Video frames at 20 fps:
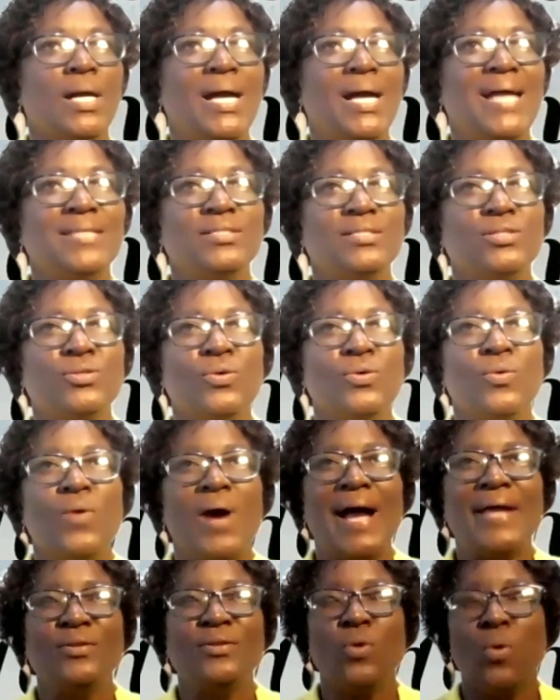And
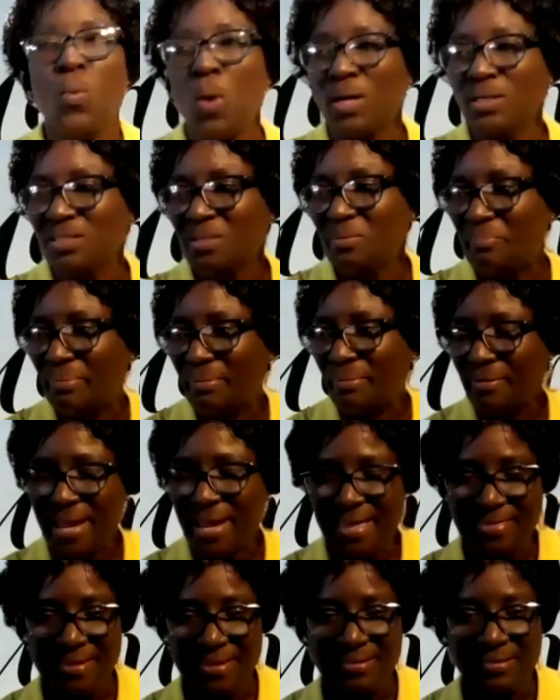so I don't want to
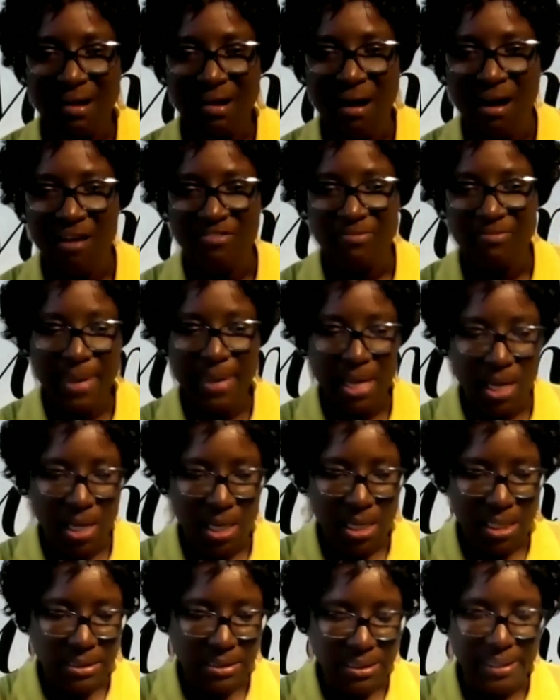break this off
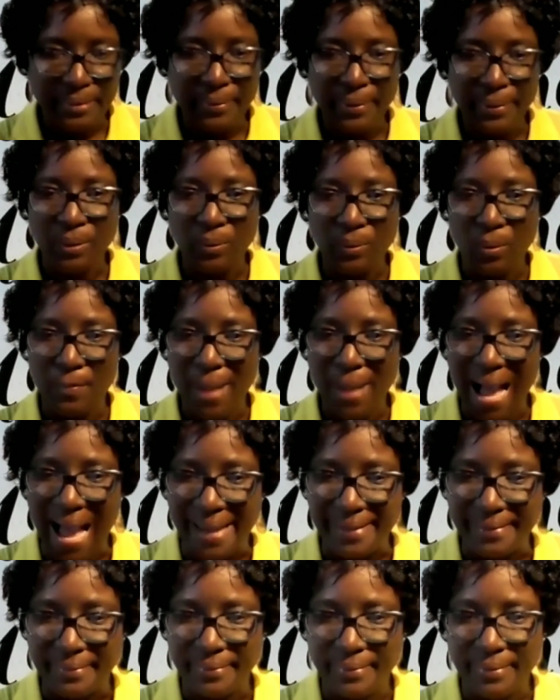because it's going to look
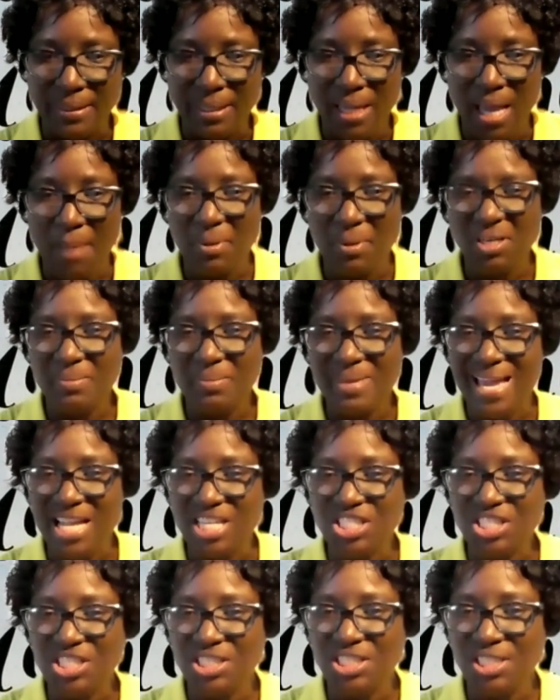bad. I'm going to be
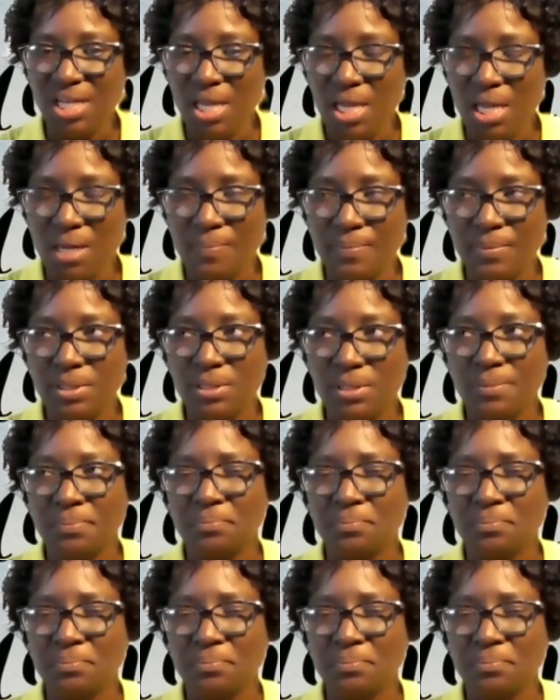ashamed.